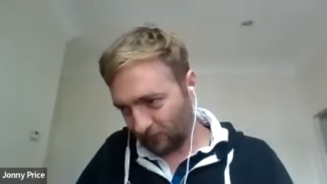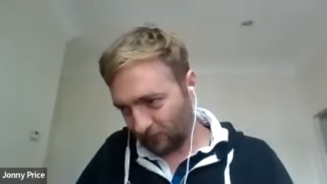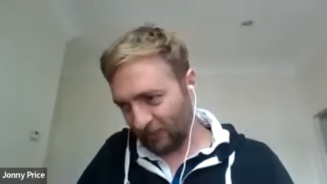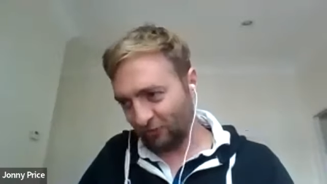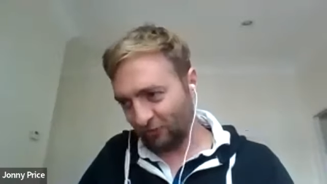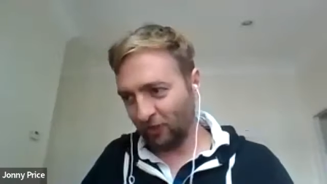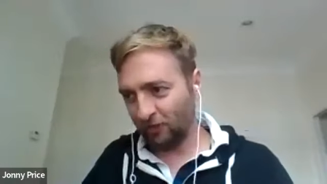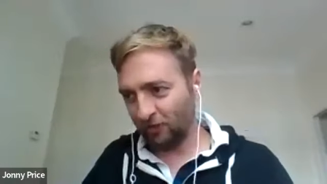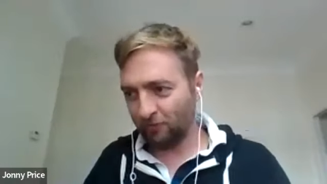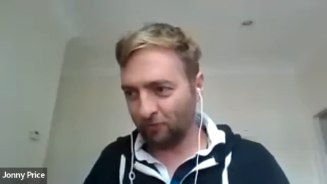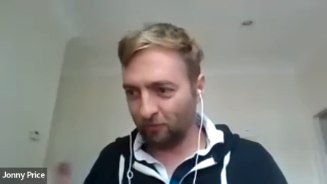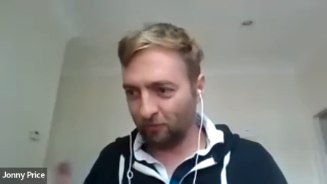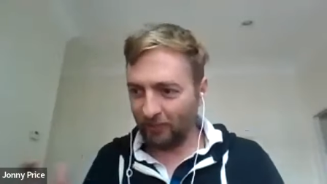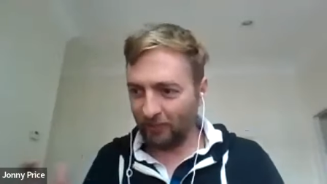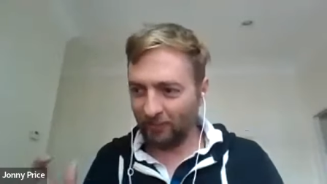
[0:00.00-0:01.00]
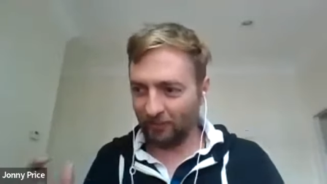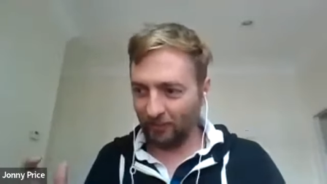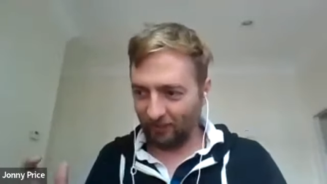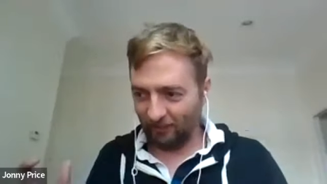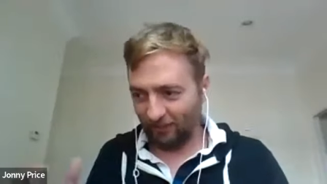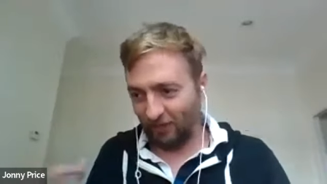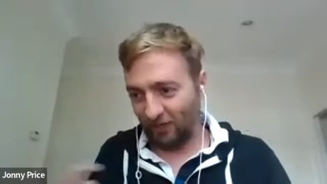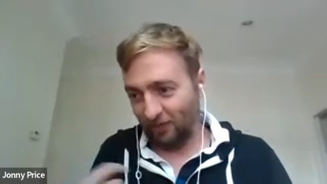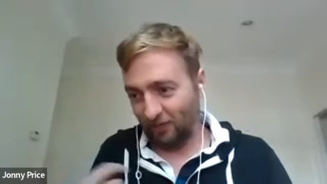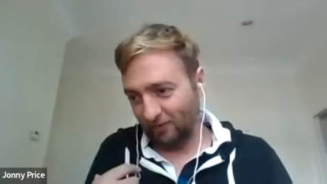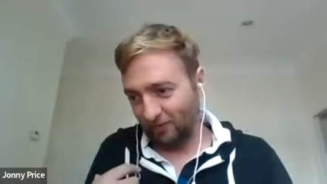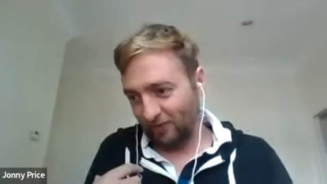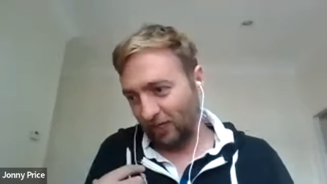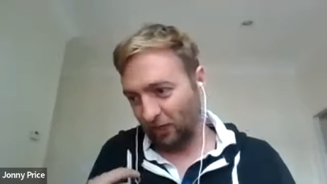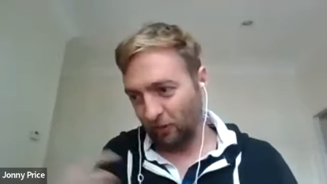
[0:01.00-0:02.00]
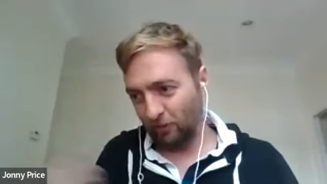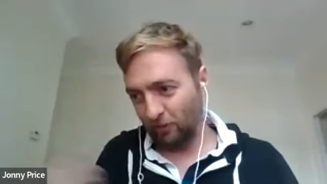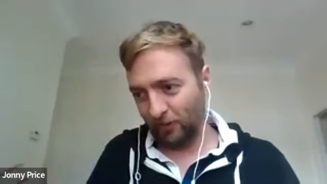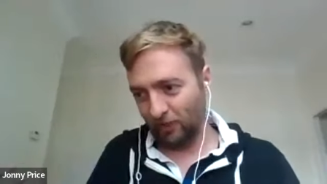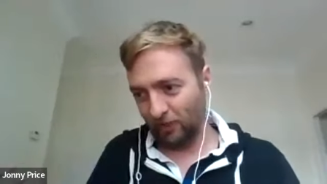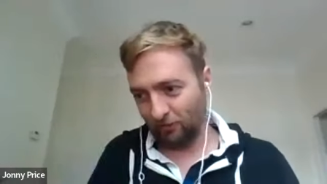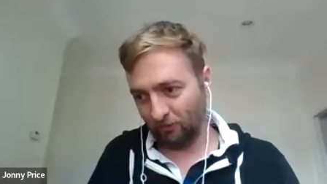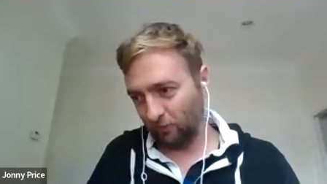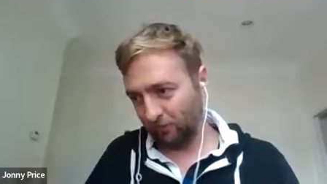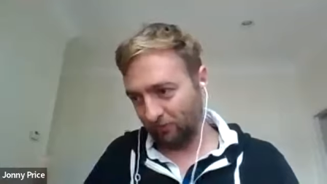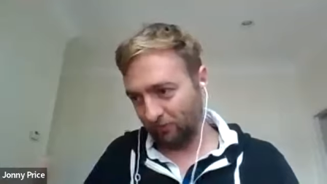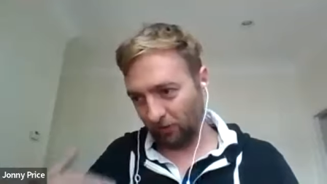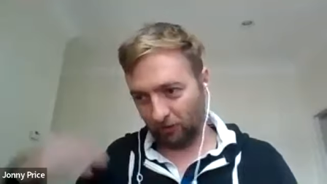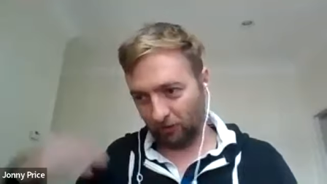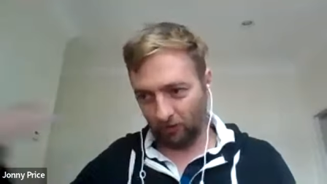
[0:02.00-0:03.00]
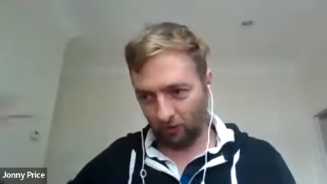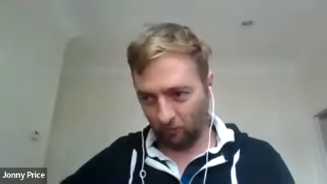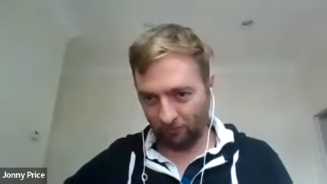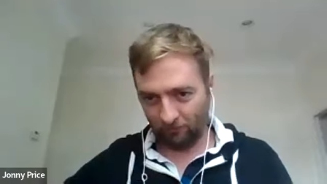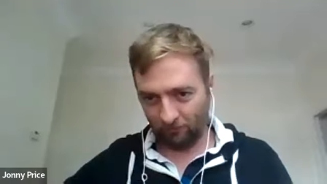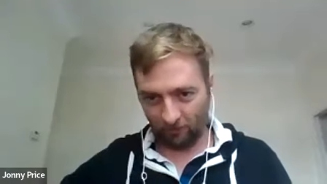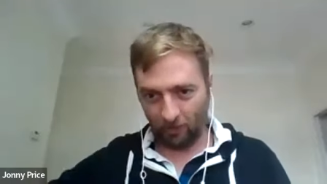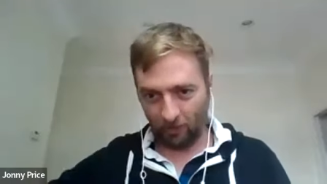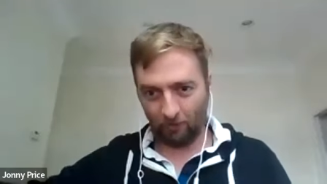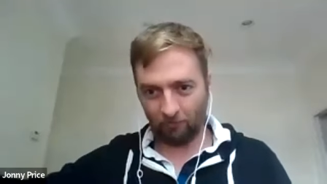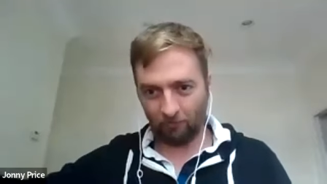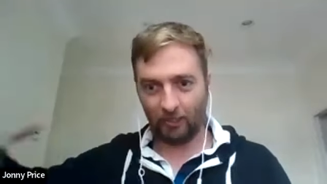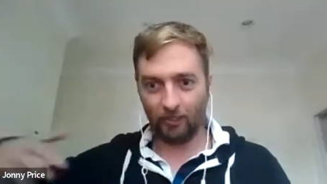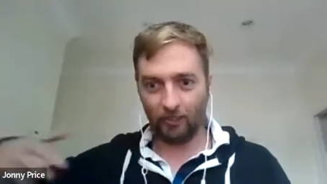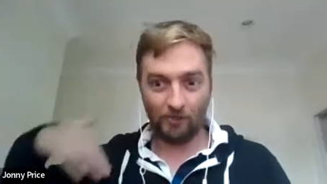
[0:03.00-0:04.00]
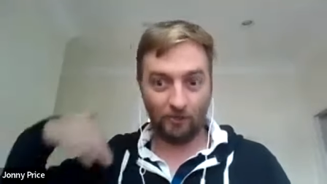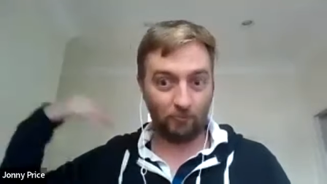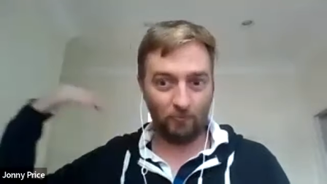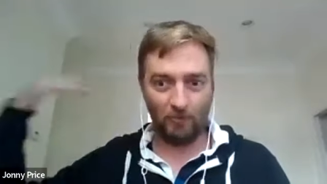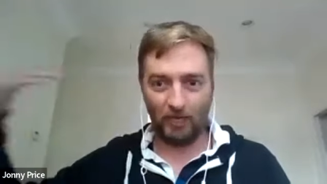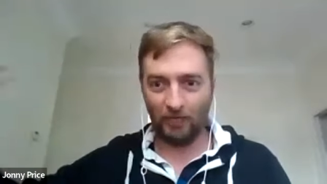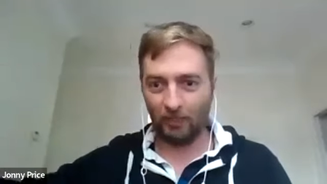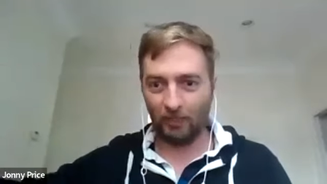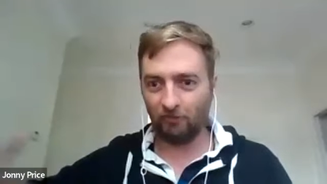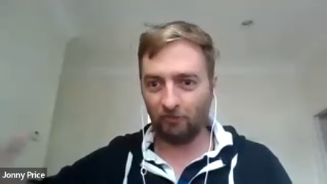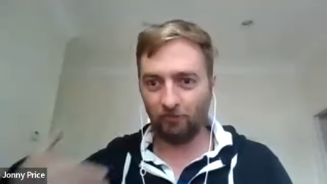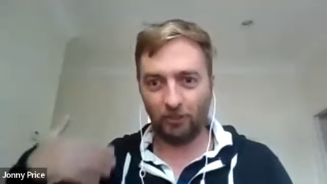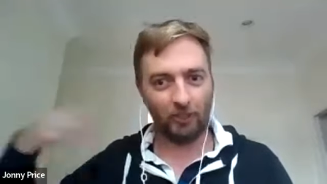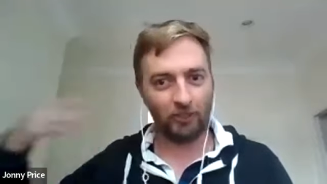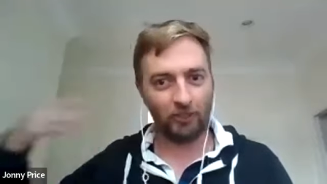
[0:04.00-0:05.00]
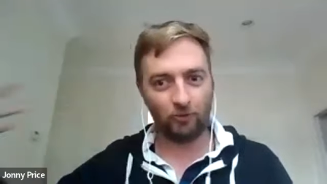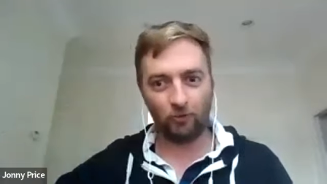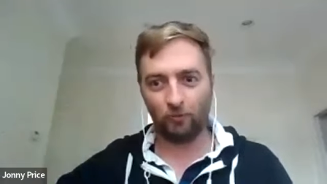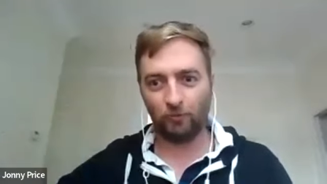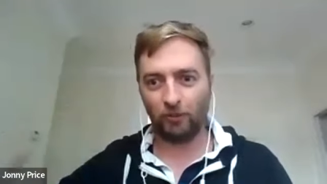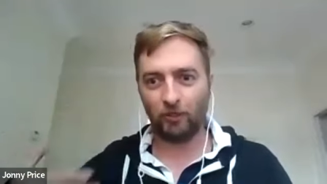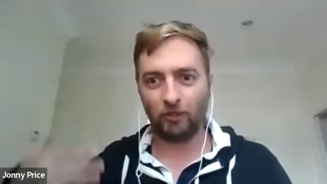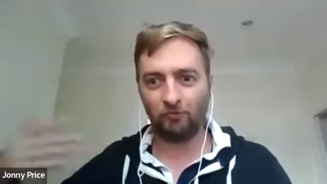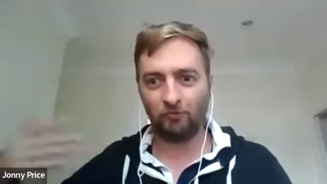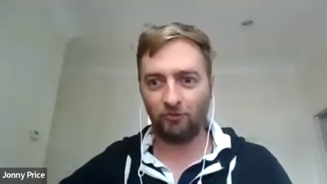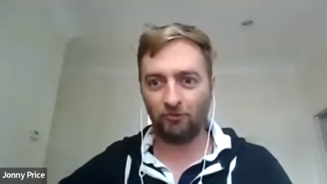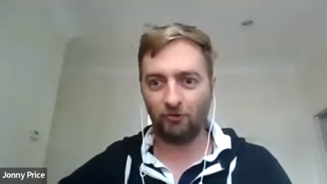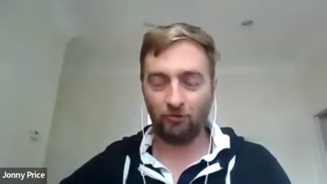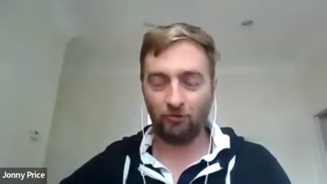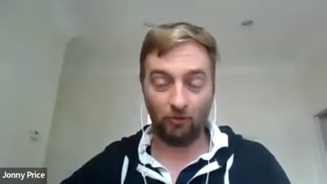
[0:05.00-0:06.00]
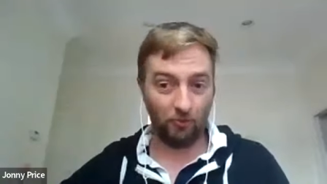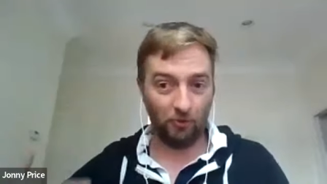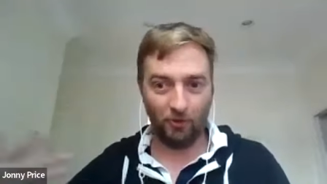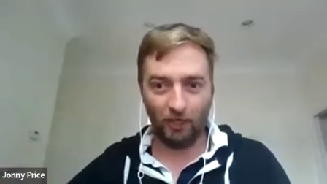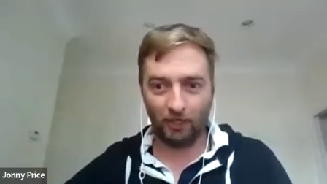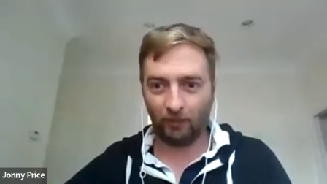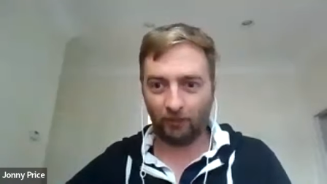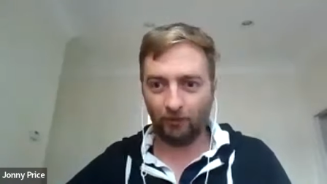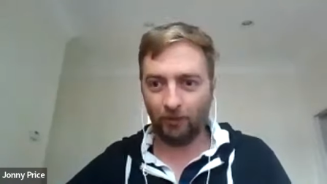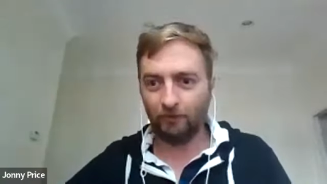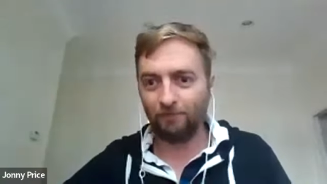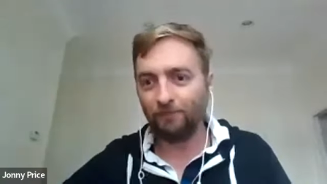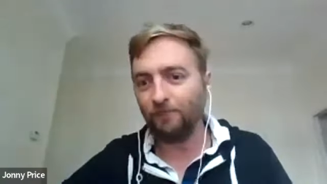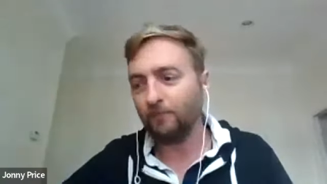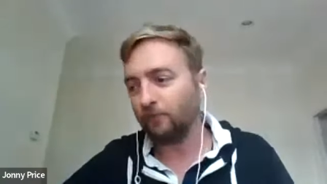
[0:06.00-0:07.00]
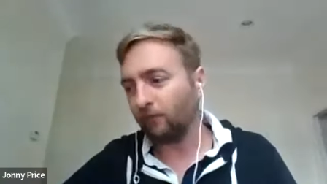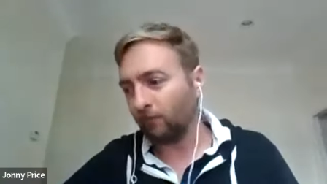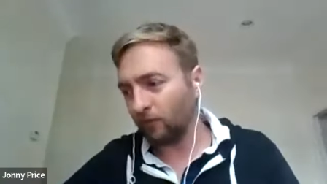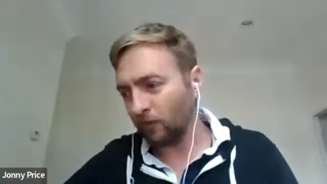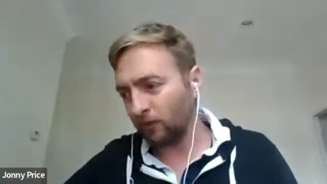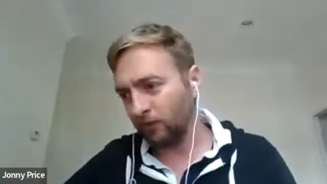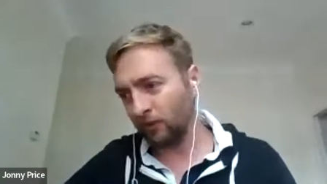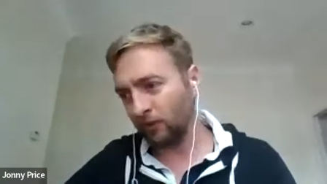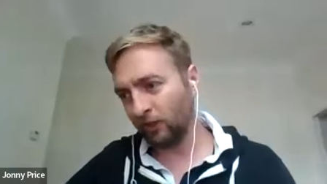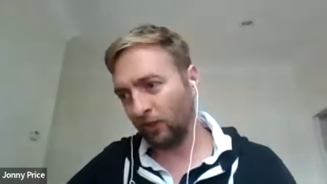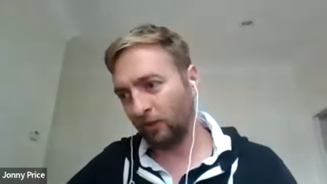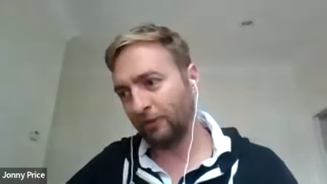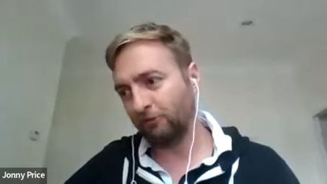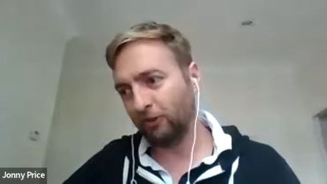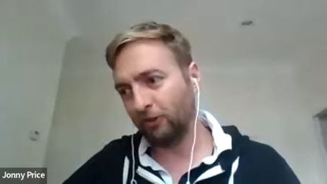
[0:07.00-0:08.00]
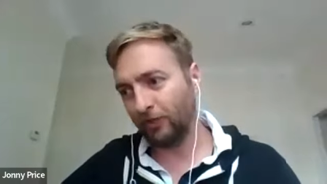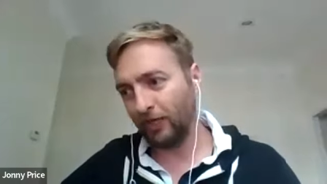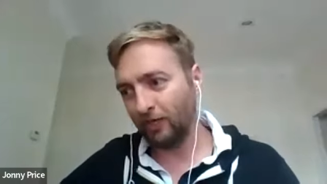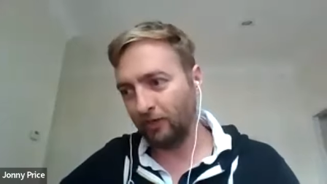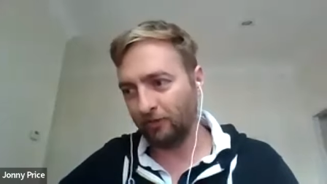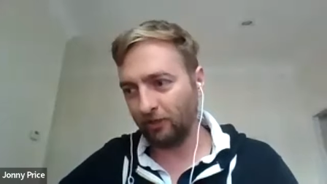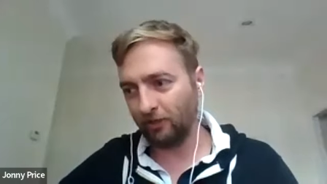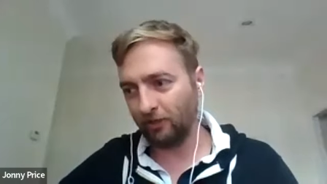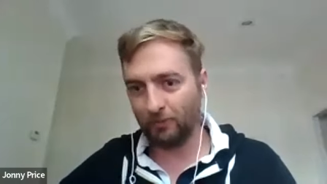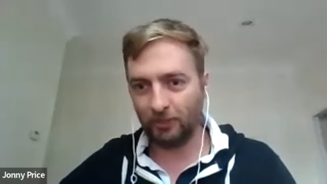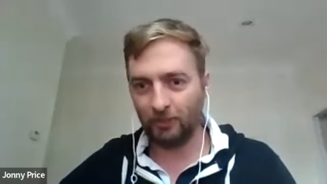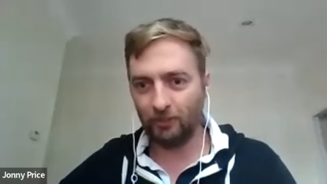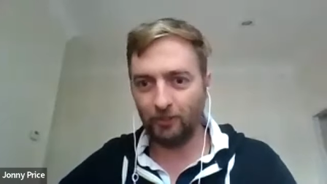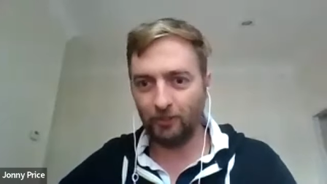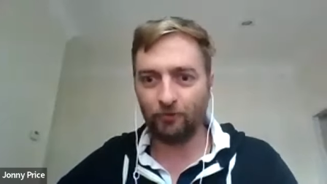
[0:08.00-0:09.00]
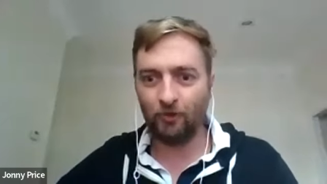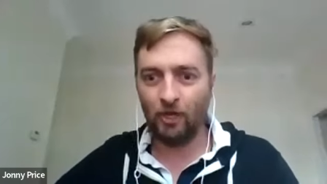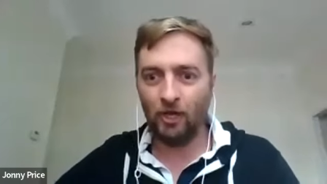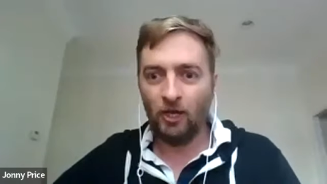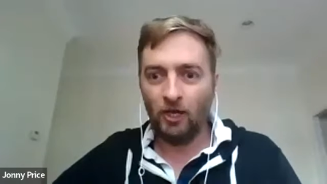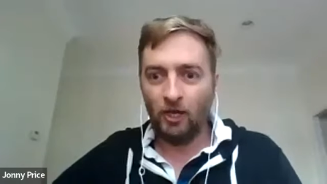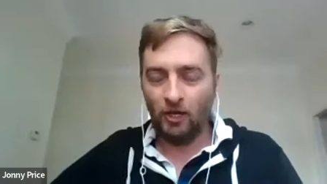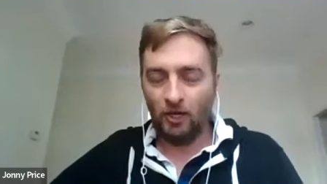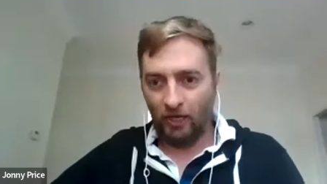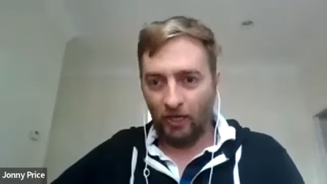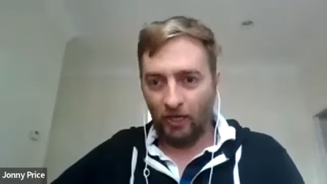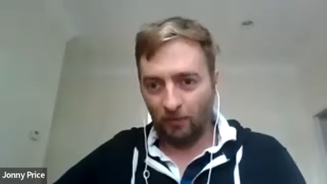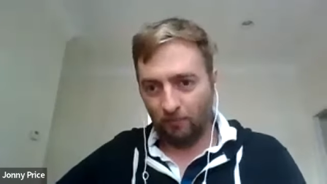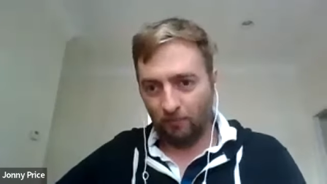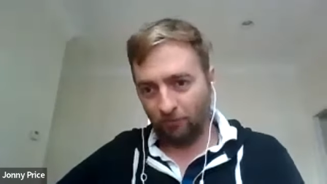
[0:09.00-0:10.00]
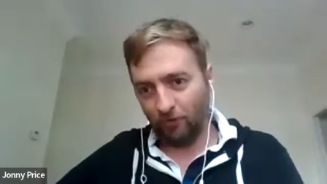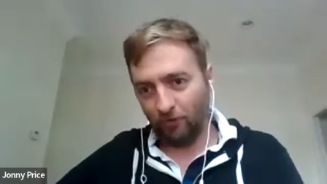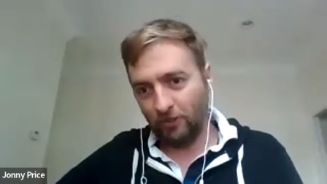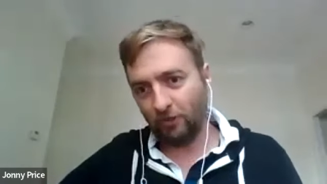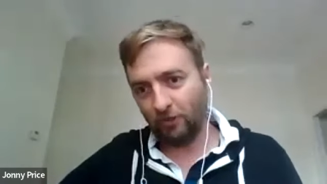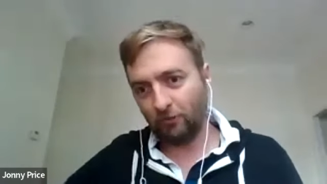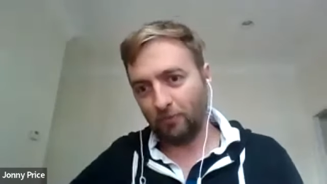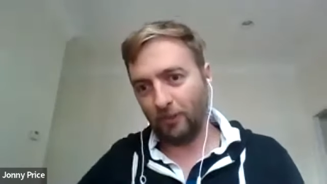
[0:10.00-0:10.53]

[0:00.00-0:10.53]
and so for me, like I, our hope is, and we've got a long way to go, right? And there's many really cool product features that we're working on that are going to be rolled out over the coming years, um, months and years.